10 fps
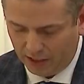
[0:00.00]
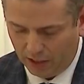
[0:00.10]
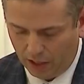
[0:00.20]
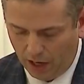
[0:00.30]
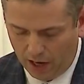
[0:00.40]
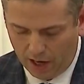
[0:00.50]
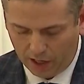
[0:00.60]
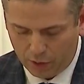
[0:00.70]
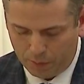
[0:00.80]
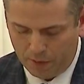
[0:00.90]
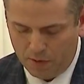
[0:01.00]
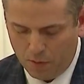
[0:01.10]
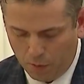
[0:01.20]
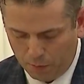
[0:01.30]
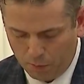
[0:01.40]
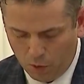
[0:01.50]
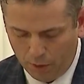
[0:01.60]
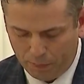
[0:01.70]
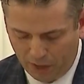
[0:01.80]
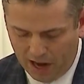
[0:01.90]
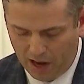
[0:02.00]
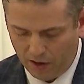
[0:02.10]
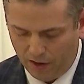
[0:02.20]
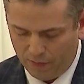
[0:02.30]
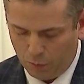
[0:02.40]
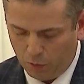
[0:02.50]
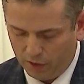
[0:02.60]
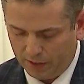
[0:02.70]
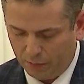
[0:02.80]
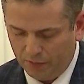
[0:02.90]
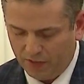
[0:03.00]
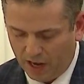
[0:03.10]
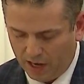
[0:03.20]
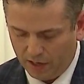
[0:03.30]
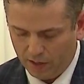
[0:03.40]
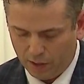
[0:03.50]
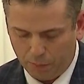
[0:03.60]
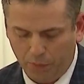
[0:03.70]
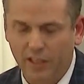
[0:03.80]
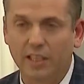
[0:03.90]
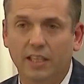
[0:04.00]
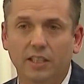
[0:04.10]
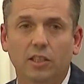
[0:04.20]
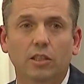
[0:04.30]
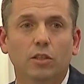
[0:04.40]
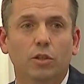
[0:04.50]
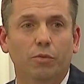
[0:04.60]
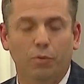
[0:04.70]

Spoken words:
year, and I could be more proud of the work that we've done to bring this to